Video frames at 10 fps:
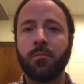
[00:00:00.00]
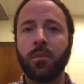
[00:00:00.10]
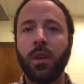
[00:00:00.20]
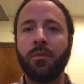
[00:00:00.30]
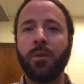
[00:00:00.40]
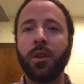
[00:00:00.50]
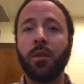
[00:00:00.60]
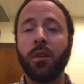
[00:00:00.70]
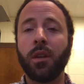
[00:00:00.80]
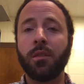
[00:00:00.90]
If we
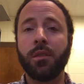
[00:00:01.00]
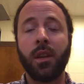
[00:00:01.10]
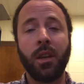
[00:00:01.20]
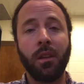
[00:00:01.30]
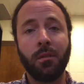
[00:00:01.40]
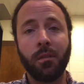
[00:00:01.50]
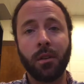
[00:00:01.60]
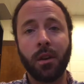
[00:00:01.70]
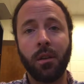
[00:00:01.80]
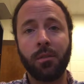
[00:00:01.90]
don't understand either the
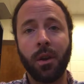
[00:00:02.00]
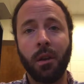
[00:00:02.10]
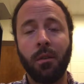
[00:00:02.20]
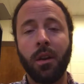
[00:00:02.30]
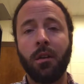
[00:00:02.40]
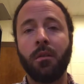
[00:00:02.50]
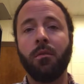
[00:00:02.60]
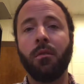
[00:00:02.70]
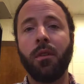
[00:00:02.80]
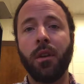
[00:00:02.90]
culture area
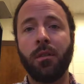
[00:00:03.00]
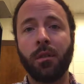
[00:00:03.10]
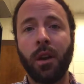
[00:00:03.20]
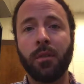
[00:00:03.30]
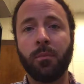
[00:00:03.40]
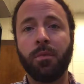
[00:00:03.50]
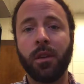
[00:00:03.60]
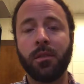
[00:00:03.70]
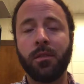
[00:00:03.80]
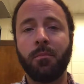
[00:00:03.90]
or the ethnographic
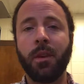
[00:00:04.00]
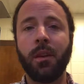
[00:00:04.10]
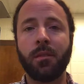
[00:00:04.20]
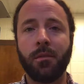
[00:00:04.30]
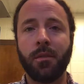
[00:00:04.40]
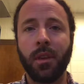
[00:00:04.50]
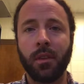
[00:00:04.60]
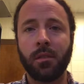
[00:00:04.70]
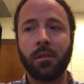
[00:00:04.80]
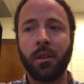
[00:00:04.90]
present piece of
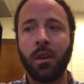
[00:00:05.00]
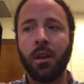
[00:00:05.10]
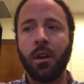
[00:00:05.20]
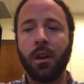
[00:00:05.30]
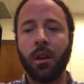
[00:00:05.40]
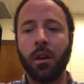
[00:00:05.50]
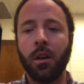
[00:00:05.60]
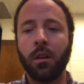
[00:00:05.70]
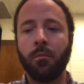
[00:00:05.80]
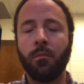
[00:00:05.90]
things,
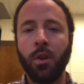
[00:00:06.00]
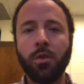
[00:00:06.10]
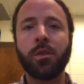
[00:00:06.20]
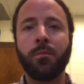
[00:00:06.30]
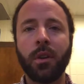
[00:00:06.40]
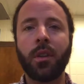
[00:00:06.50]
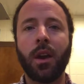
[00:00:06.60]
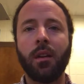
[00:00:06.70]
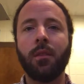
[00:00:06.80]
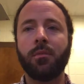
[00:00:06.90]
you should bring
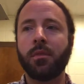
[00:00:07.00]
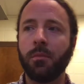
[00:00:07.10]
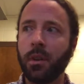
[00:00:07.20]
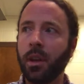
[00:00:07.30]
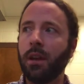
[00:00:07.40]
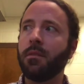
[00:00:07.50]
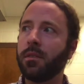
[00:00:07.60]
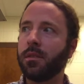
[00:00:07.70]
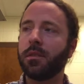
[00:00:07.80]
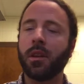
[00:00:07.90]
that up so we can have this
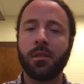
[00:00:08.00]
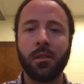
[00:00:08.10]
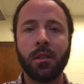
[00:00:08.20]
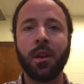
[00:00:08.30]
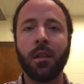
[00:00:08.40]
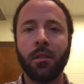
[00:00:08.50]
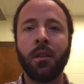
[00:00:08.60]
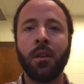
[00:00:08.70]
discussion together